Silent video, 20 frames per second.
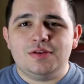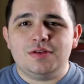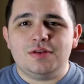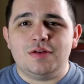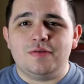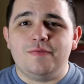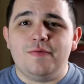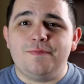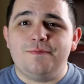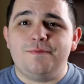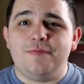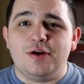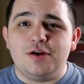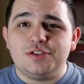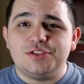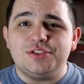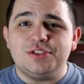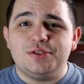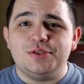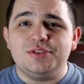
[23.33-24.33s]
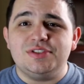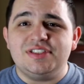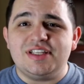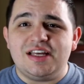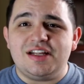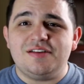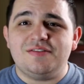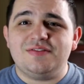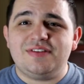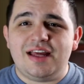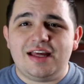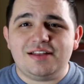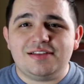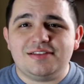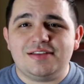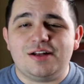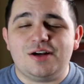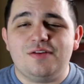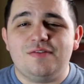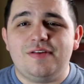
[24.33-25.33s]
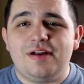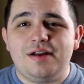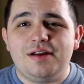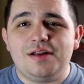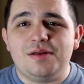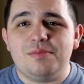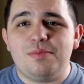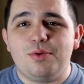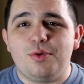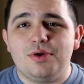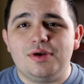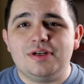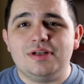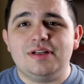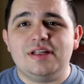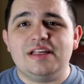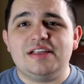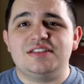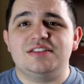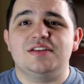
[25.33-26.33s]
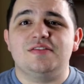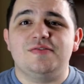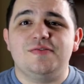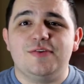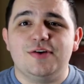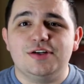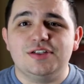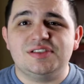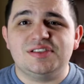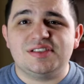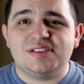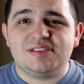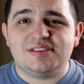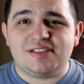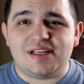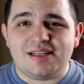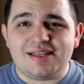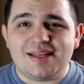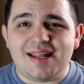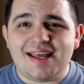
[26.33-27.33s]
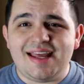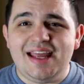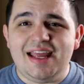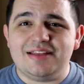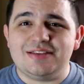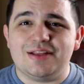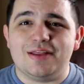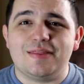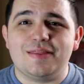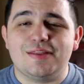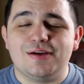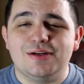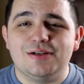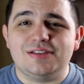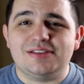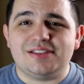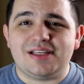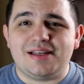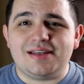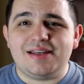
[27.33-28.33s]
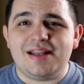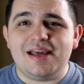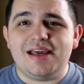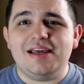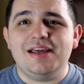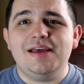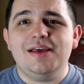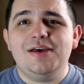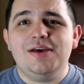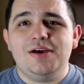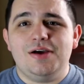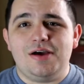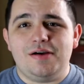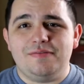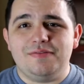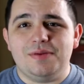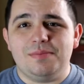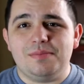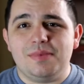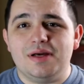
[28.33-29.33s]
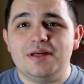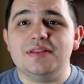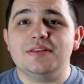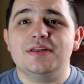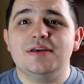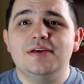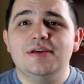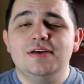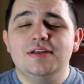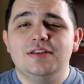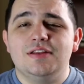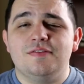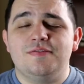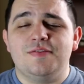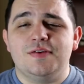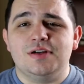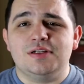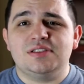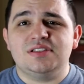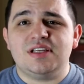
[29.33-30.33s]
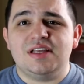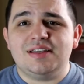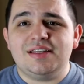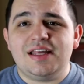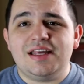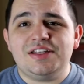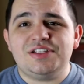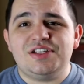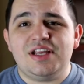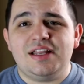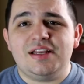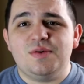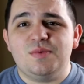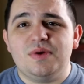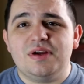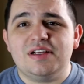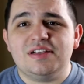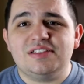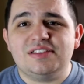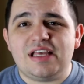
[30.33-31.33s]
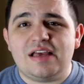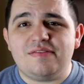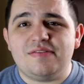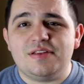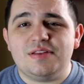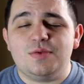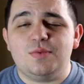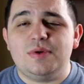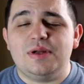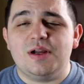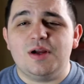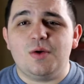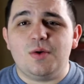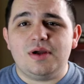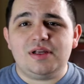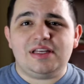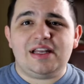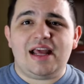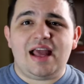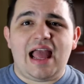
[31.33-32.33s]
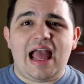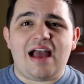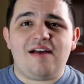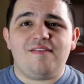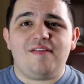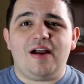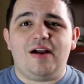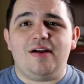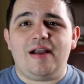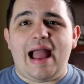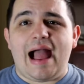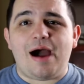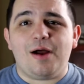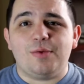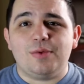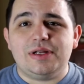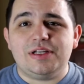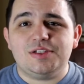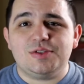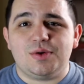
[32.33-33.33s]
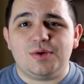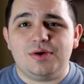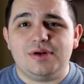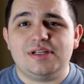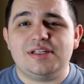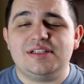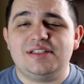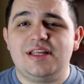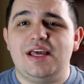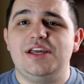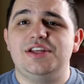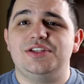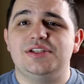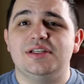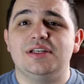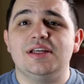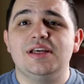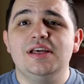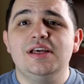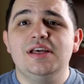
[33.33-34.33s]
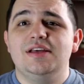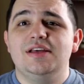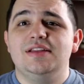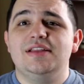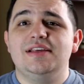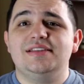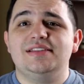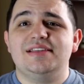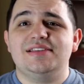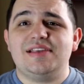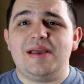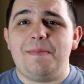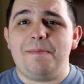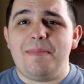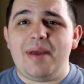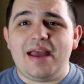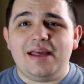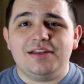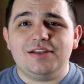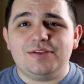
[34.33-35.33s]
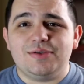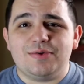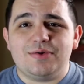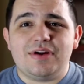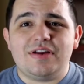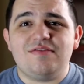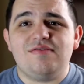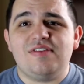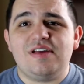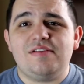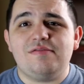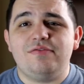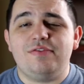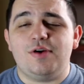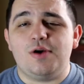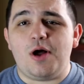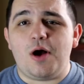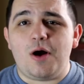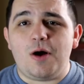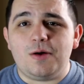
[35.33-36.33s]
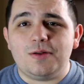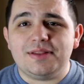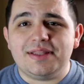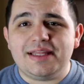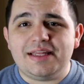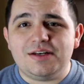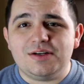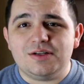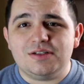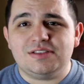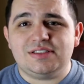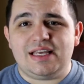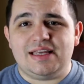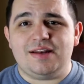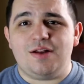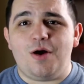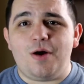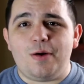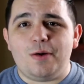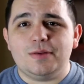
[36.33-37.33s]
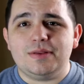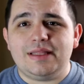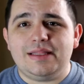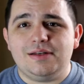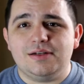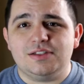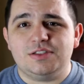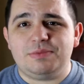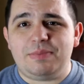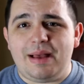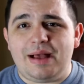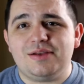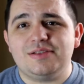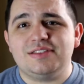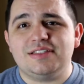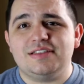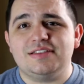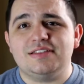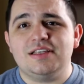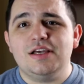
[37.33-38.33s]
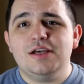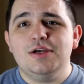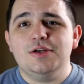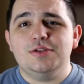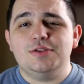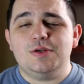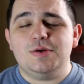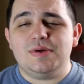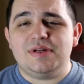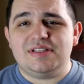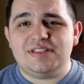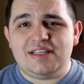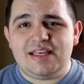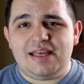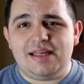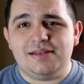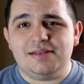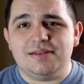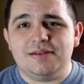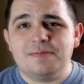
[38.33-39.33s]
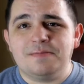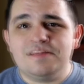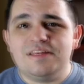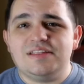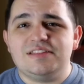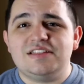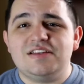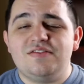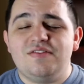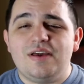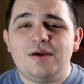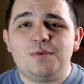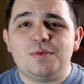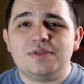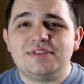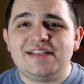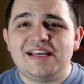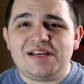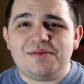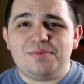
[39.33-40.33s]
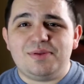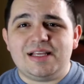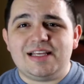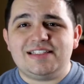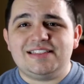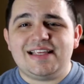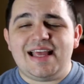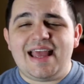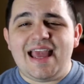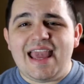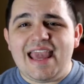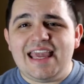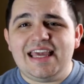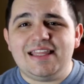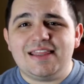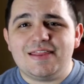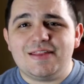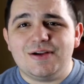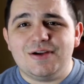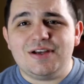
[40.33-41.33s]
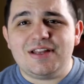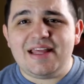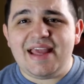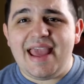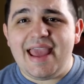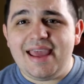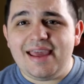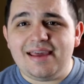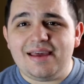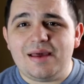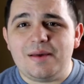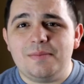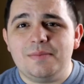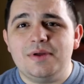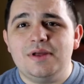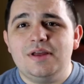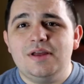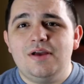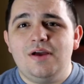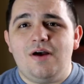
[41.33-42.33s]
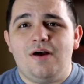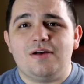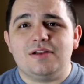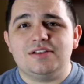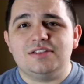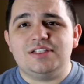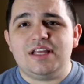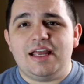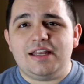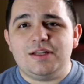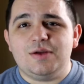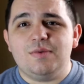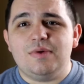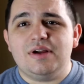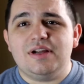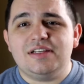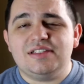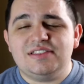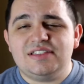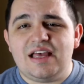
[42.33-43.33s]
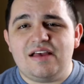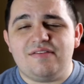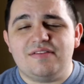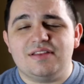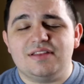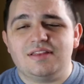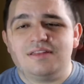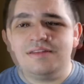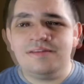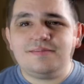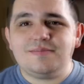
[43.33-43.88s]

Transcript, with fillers: The first two set of dates that are very important is the first Sunday and the third Sunday of the month. The first Sunday, January 7th, we are going to have our outreach orientation. This is a mandatory event for all leaders and all leader spouses to attend. This event will take place at 8.30 a.m. on January 7th.